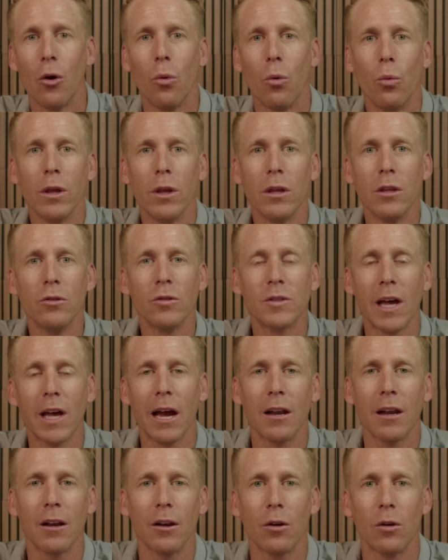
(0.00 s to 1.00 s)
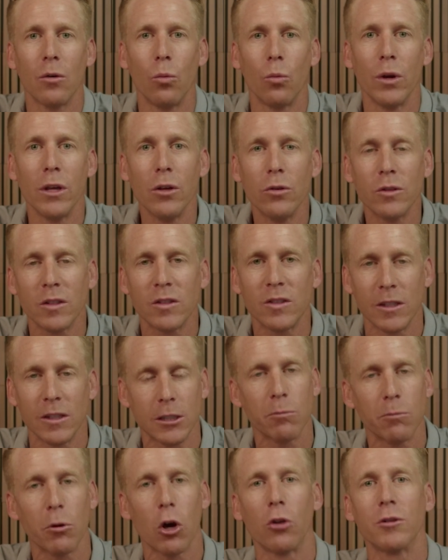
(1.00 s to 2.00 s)
We use that. We use a
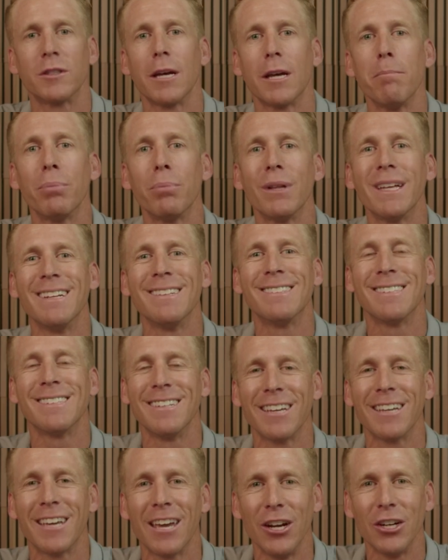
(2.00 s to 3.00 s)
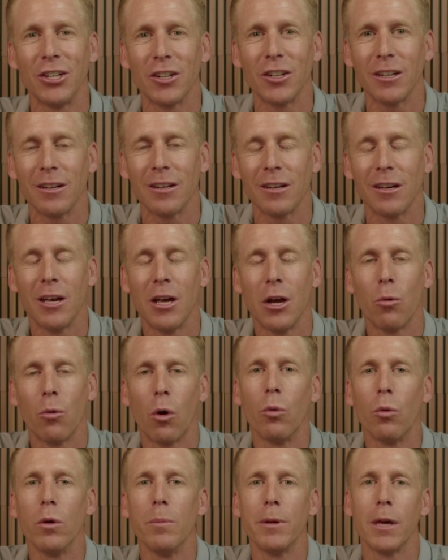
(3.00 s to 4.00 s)
system called templated syndication where
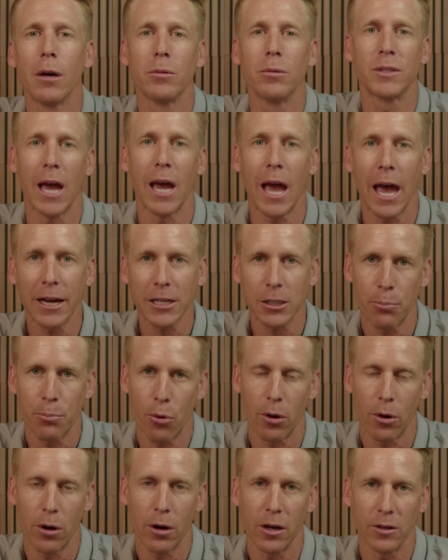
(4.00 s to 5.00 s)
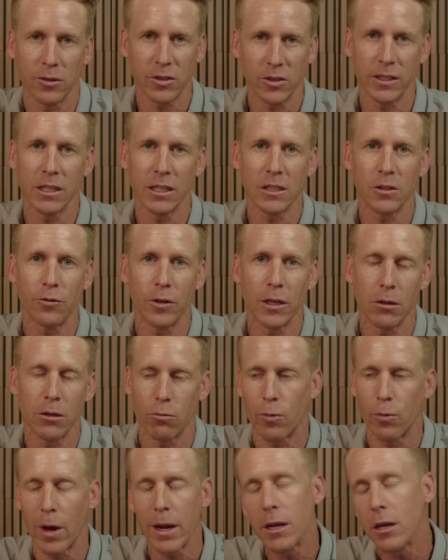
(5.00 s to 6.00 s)
we'd be able to export a
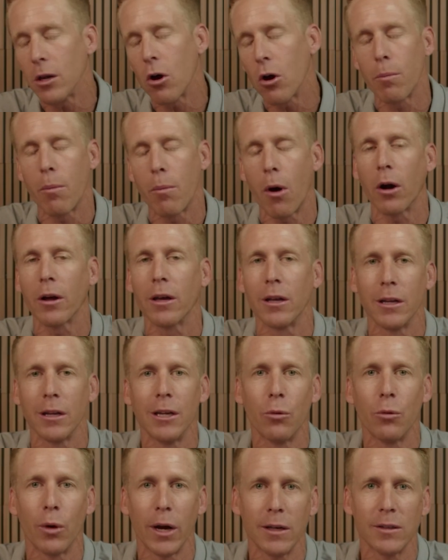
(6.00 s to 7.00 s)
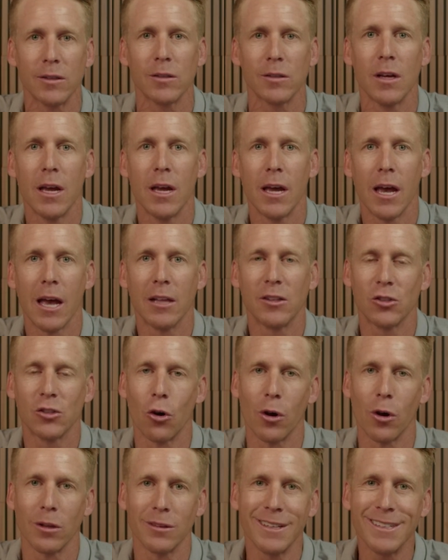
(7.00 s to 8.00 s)
CSV ready to go to market anyways. And
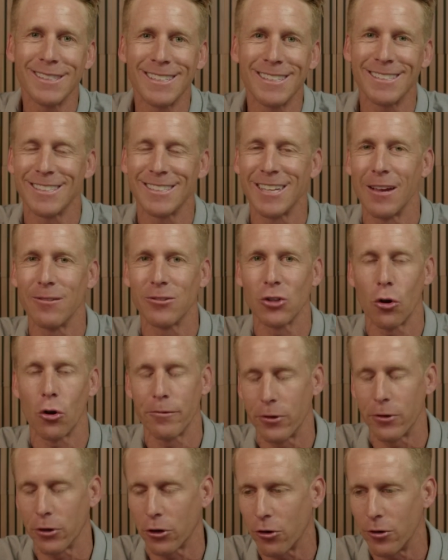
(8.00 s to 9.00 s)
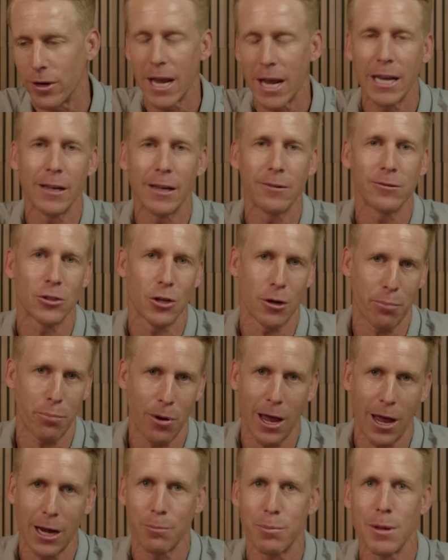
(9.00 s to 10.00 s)
so at least it saves all of your creatives and your
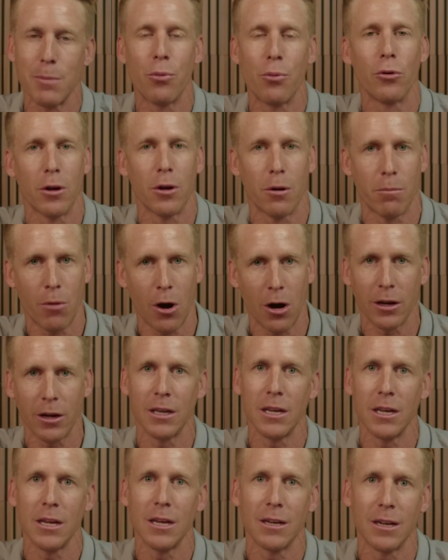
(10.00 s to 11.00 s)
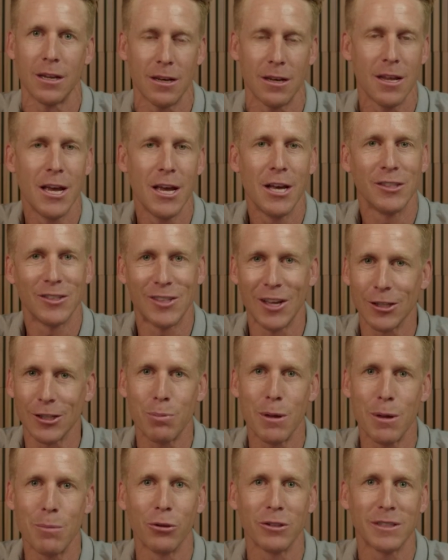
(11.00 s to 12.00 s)
product people and your marketing and
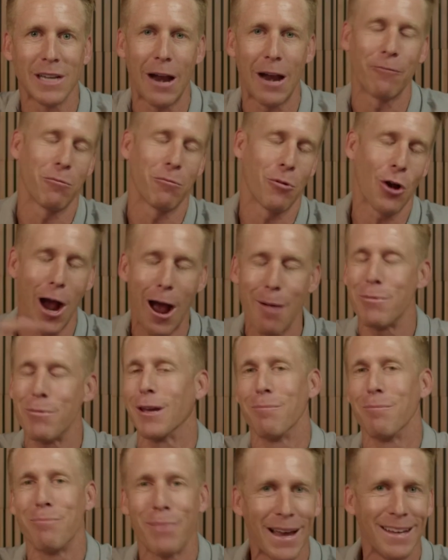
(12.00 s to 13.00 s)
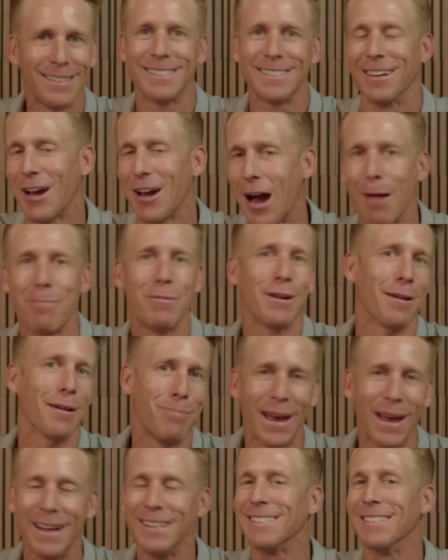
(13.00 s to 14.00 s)
salespeople time from copying and pasting
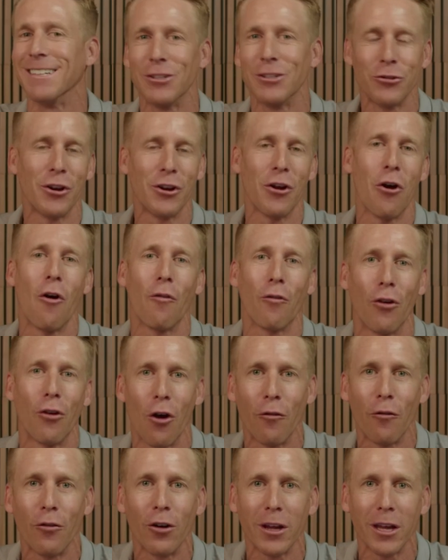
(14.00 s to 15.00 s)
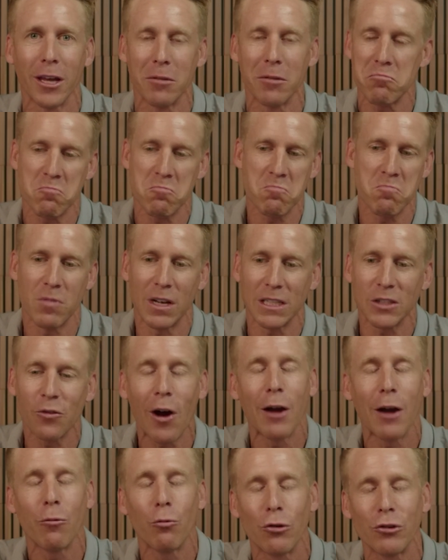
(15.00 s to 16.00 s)
and doing it over and over again. That's
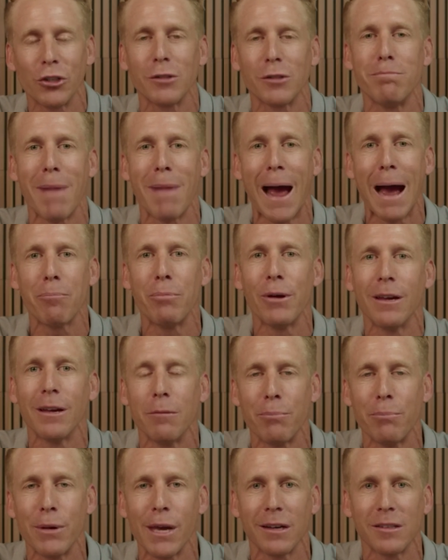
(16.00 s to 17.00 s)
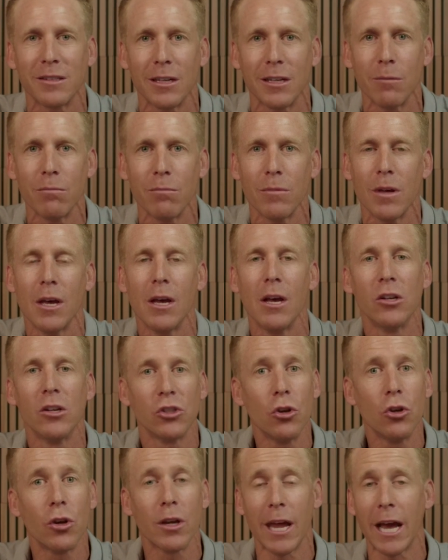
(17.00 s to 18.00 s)
fine. We'll just map it in PXM
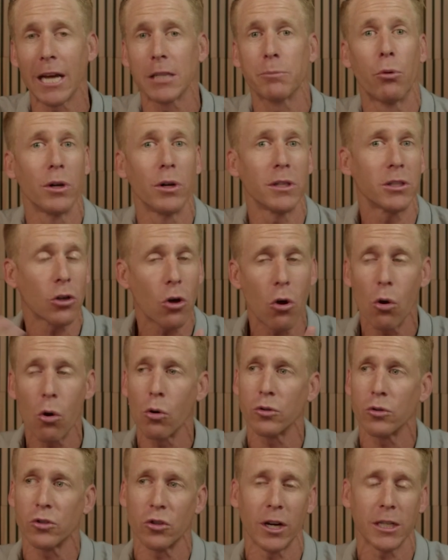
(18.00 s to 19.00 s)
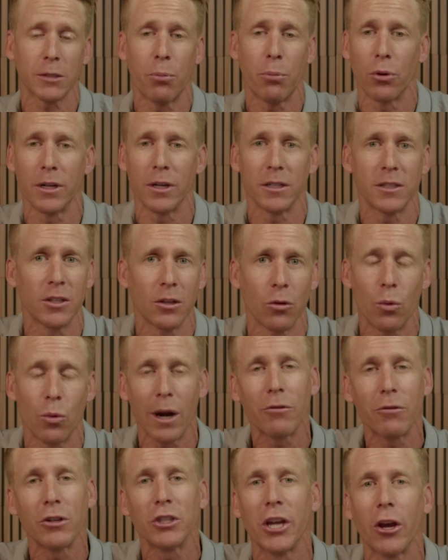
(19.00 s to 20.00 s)
so you can export it to Kohl's or export it to
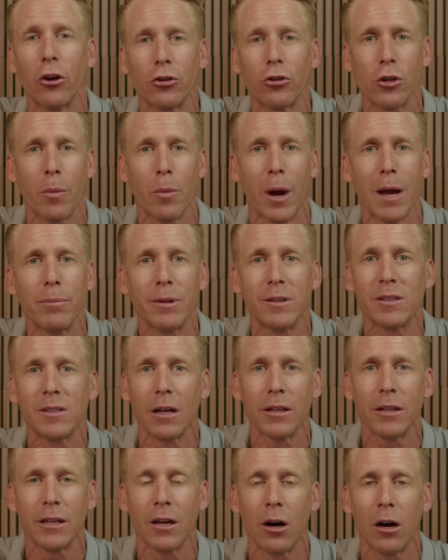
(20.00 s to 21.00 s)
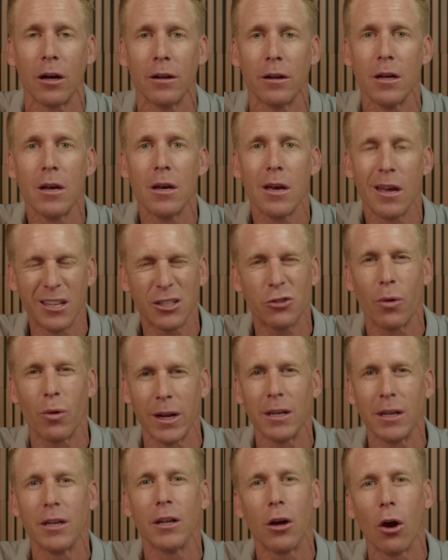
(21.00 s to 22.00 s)
whatever channel you might be selling on and it's
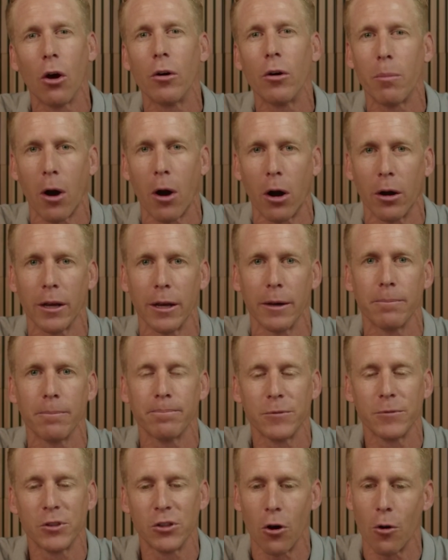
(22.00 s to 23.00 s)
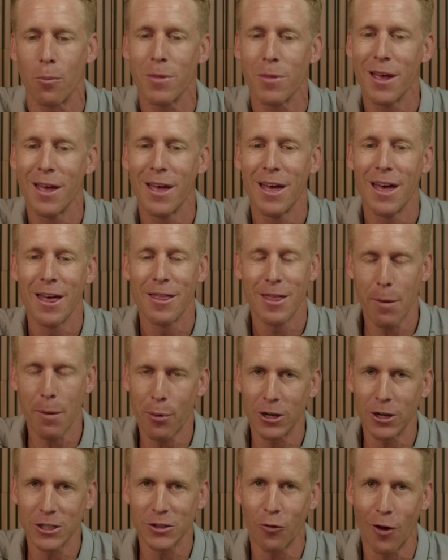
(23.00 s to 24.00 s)
ready to go to market. So that
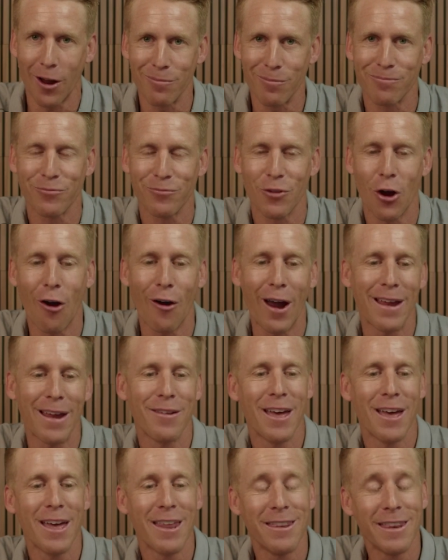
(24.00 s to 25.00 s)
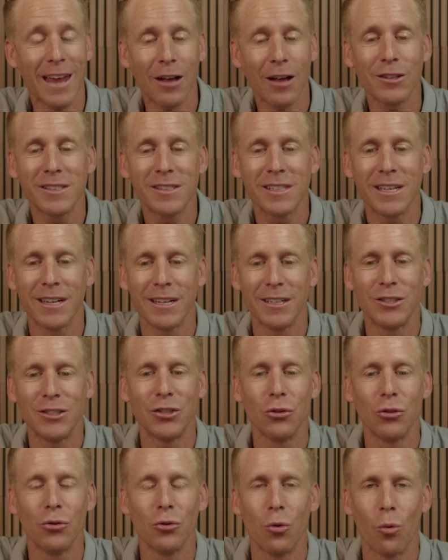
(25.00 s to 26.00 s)
part's fun. All right, now let's get
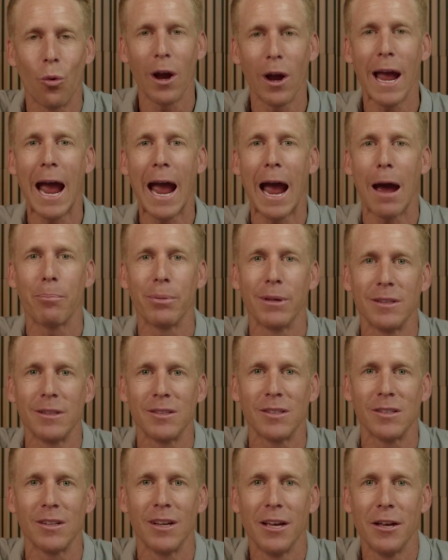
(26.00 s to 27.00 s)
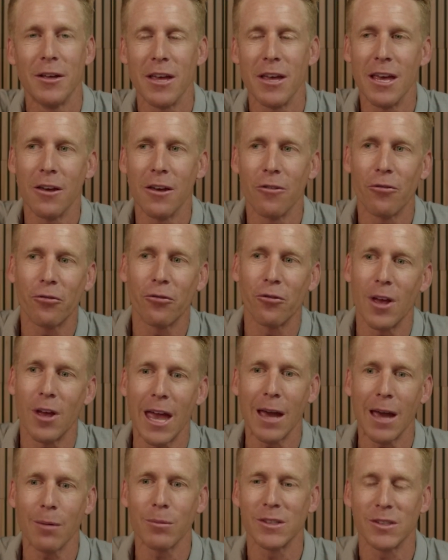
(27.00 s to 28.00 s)
into what happens if
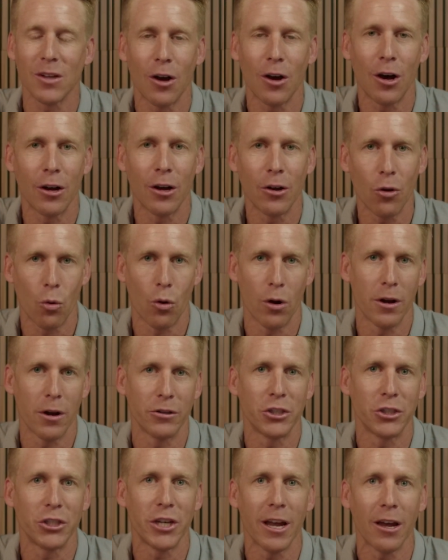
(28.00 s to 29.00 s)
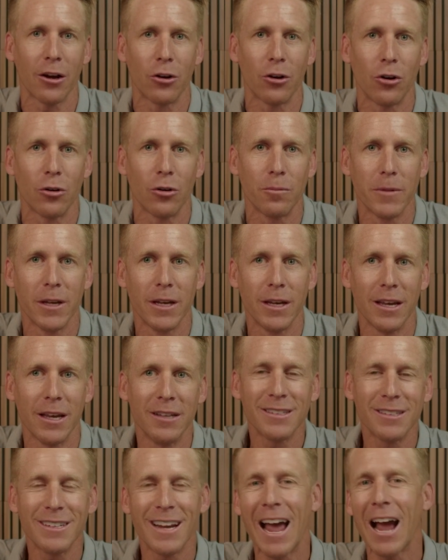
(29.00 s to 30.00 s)
Amazon or another channel
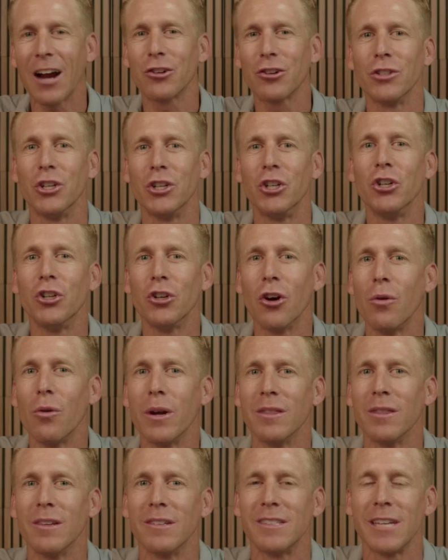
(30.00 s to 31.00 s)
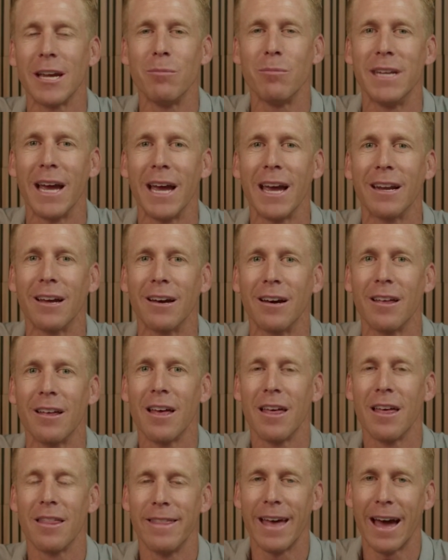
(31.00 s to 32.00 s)
isn't actually showing the same data
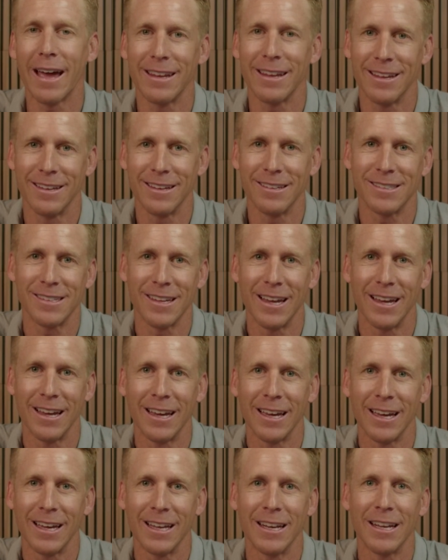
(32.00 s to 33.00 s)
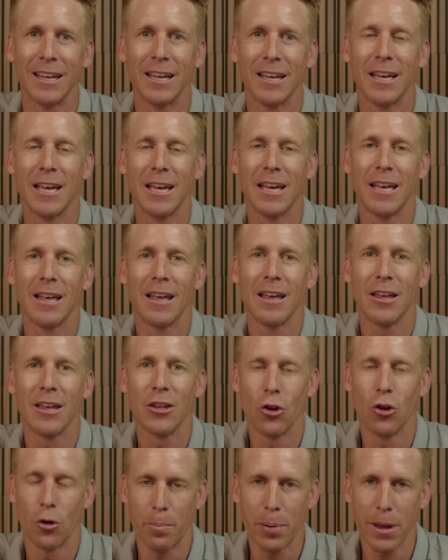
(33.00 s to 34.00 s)
that is in
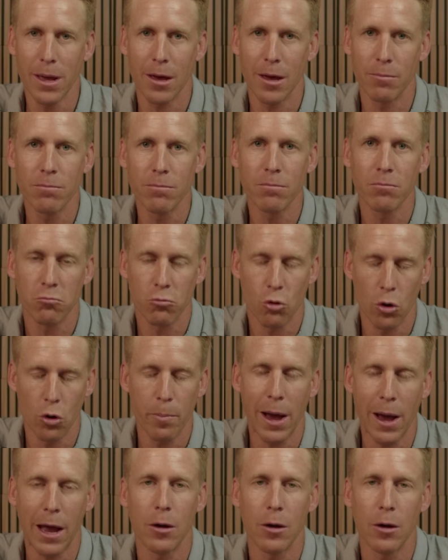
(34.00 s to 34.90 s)
your PIM or Pattern